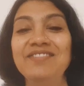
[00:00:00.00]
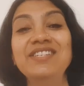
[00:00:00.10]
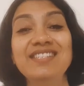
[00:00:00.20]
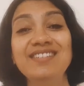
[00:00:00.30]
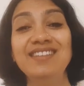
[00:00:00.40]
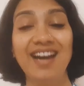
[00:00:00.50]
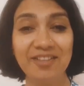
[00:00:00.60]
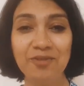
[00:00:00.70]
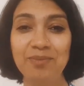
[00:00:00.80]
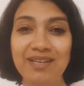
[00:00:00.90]
visited
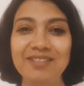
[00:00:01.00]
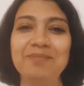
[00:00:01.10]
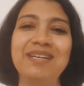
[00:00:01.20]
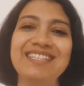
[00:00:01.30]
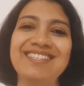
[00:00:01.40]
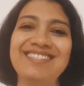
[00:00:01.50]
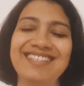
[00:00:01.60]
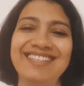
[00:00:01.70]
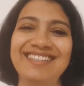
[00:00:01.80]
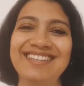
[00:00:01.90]
Hyderabad, my
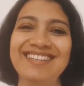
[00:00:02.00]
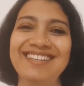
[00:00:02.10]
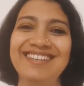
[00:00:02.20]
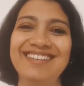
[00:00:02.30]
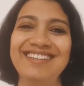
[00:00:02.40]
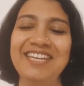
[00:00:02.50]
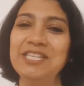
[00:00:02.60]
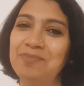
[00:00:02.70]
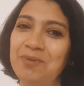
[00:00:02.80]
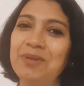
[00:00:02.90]
city. He
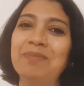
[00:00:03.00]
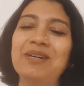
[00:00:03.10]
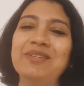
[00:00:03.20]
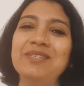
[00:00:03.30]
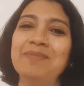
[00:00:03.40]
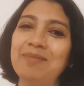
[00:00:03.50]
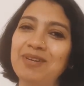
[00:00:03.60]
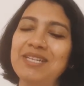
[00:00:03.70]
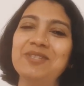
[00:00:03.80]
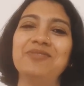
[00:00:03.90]
spoke about his
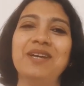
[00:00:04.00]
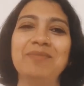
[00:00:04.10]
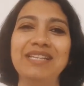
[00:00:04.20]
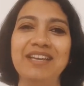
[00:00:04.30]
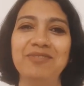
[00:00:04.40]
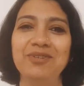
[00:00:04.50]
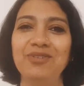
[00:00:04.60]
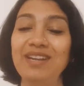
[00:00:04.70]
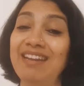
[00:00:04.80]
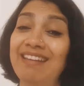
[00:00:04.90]
memories of coming there for
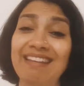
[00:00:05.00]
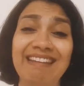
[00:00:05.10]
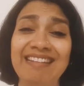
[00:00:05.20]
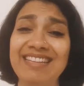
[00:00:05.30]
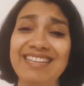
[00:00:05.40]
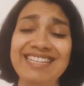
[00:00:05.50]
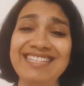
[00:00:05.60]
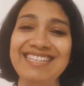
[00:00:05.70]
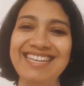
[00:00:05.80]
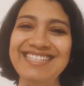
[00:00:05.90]
training in the
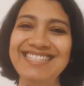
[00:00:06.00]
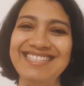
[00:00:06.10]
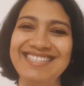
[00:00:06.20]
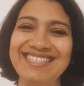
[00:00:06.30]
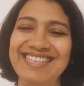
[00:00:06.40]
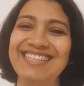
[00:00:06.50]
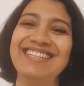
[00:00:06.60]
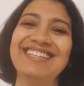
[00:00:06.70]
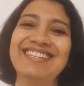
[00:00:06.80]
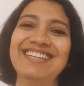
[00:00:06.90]
1980s.
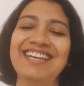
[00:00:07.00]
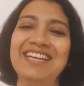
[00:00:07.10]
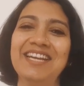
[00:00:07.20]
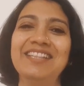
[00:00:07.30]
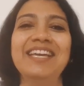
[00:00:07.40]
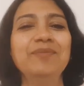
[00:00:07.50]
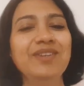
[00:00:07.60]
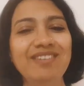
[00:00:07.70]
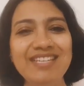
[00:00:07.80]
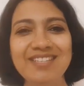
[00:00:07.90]
Then
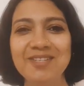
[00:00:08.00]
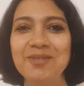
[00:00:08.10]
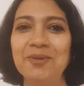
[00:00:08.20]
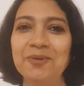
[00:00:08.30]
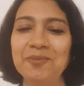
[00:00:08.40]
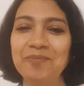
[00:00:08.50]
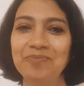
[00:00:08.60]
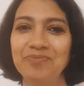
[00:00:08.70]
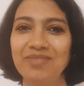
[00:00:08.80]
we reached his home.